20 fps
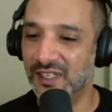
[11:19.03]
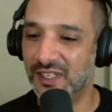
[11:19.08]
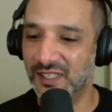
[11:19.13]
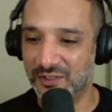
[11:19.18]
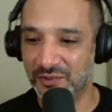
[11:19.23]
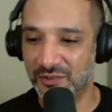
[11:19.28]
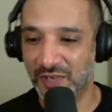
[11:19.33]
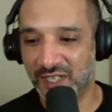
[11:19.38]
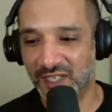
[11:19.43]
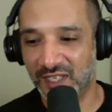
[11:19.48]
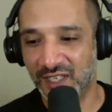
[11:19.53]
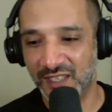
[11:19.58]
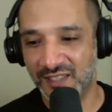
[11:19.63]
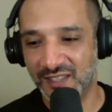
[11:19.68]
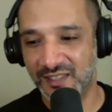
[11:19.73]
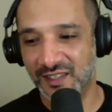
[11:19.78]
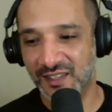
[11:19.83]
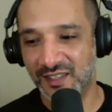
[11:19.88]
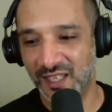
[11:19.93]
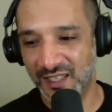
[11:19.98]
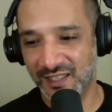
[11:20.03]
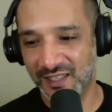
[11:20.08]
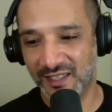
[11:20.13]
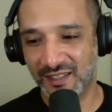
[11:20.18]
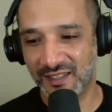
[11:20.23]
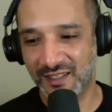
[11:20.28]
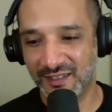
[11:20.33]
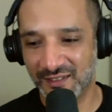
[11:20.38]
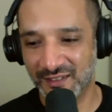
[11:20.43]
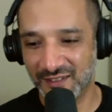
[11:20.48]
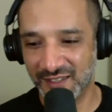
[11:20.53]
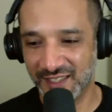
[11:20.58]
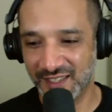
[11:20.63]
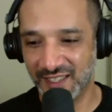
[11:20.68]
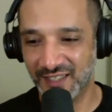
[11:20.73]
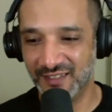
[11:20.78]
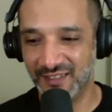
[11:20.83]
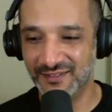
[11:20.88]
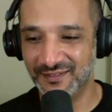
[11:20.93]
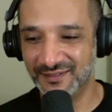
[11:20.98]
Nice trick. Yes, thanks,
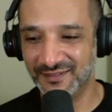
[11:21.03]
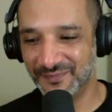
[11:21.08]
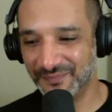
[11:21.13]
Kristen.